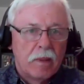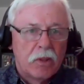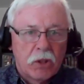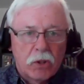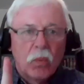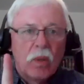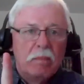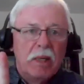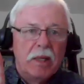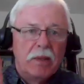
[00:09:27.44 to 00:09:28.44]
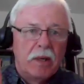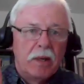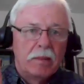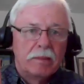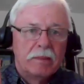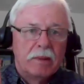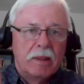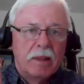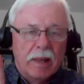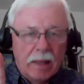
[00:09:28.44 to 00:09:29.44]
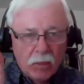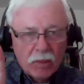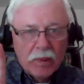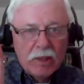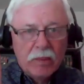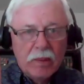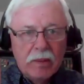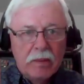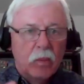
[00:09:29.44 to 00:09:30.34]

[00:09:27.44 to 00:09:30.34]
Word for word: Just 1 minute there. And what are we doing?